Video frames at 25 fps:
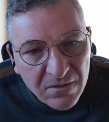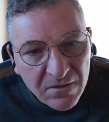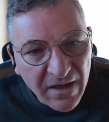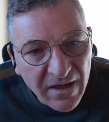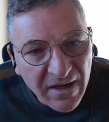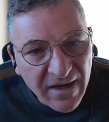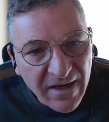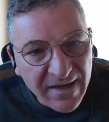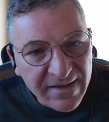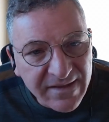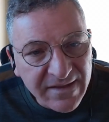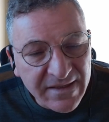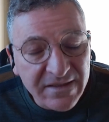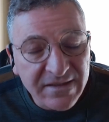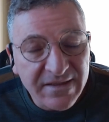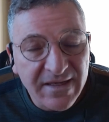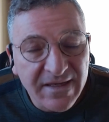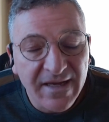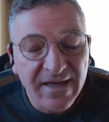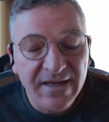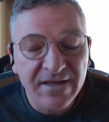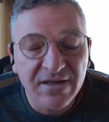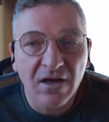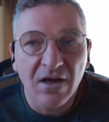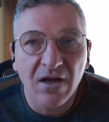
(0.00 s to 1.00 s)
Yeah, and I think
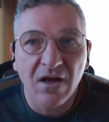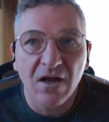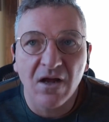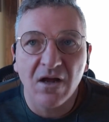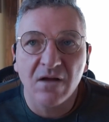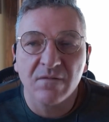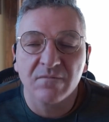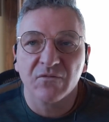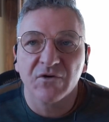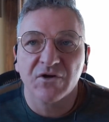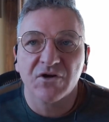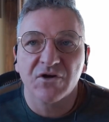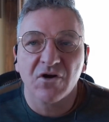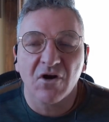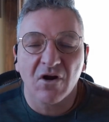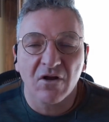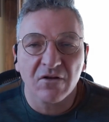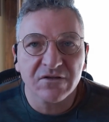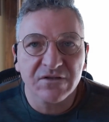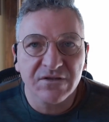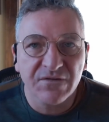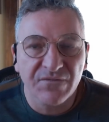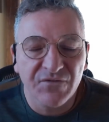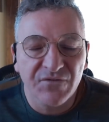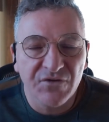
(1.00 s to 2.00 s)
that um,
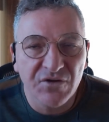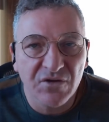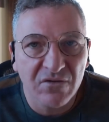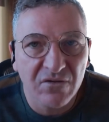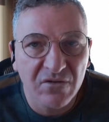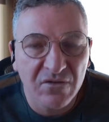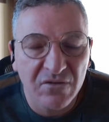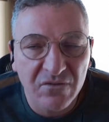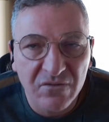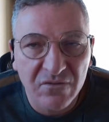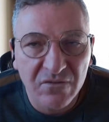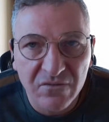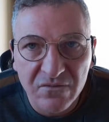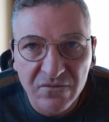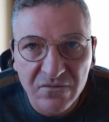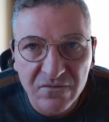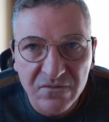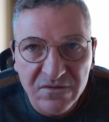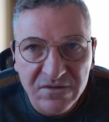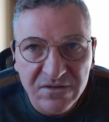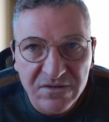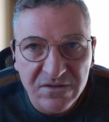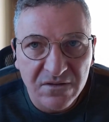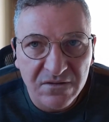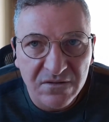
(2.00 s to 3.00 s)
regardless if you
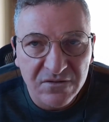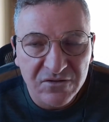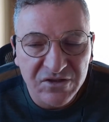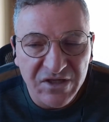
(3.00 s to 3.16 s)
use